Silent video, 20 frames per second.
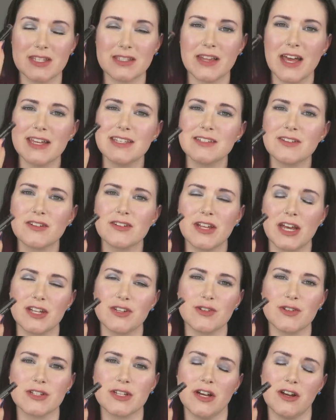This Last Look
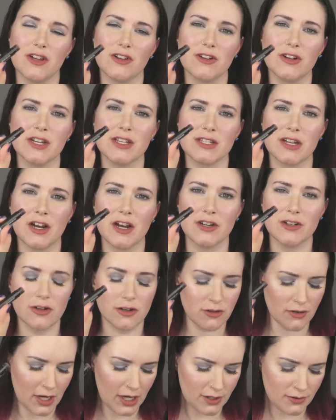Naturals color is
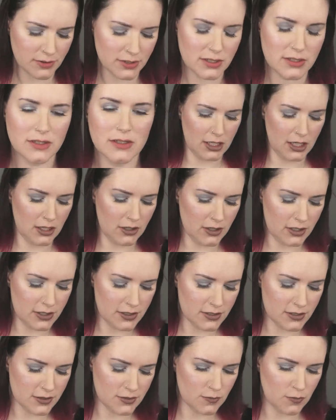Underground. And here it
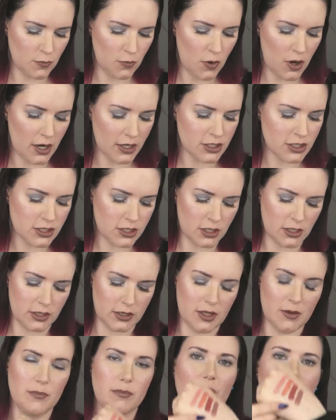is swatched on the